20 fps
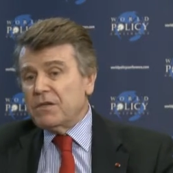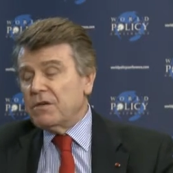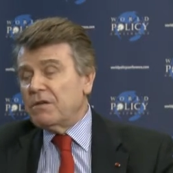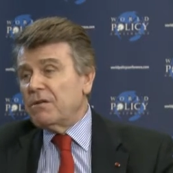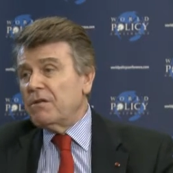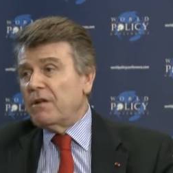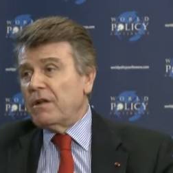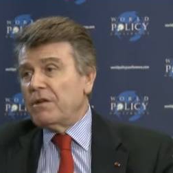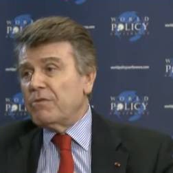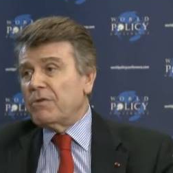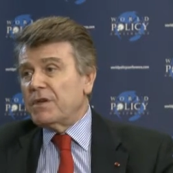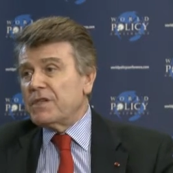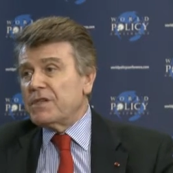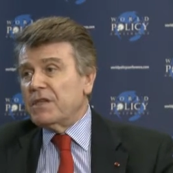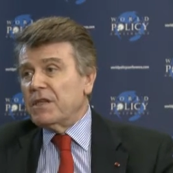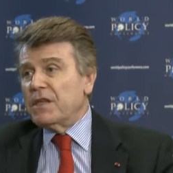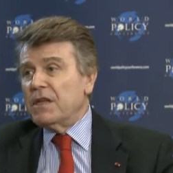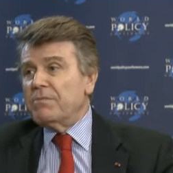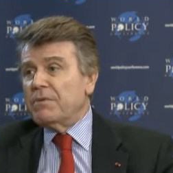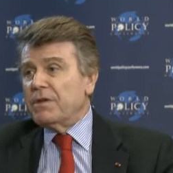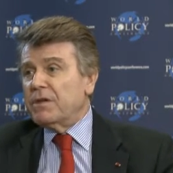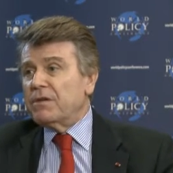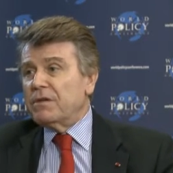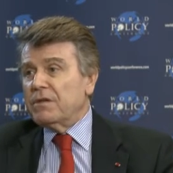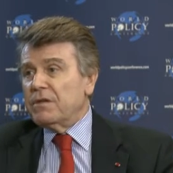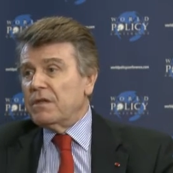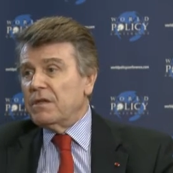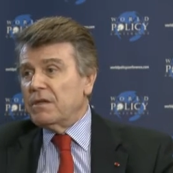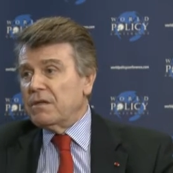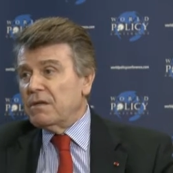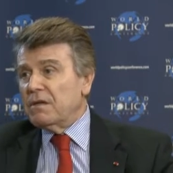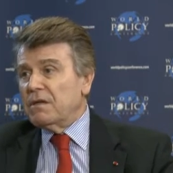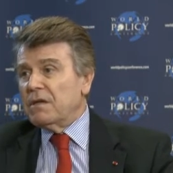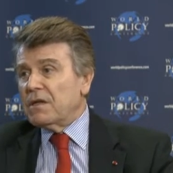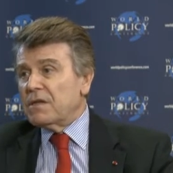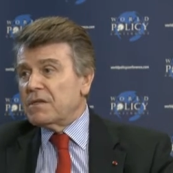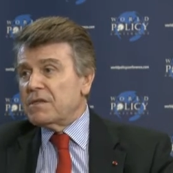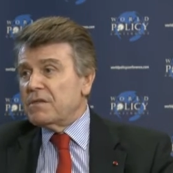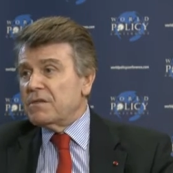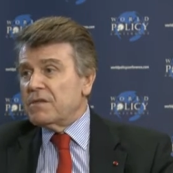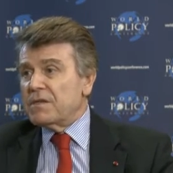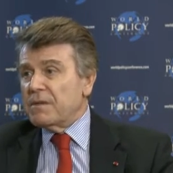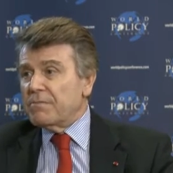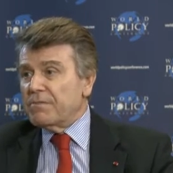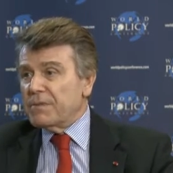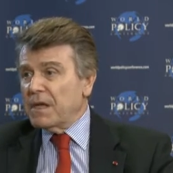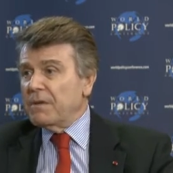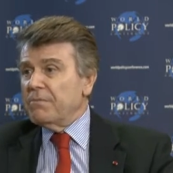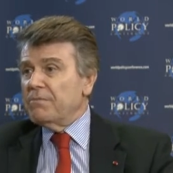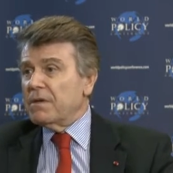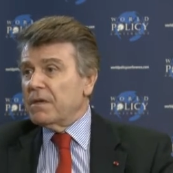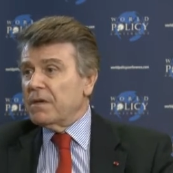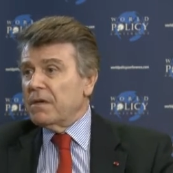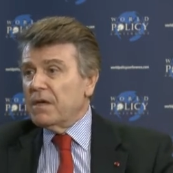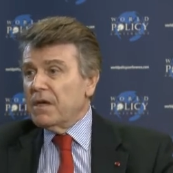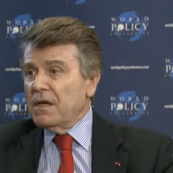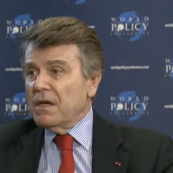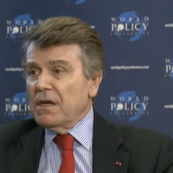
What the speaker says: I was in Lebanon last September.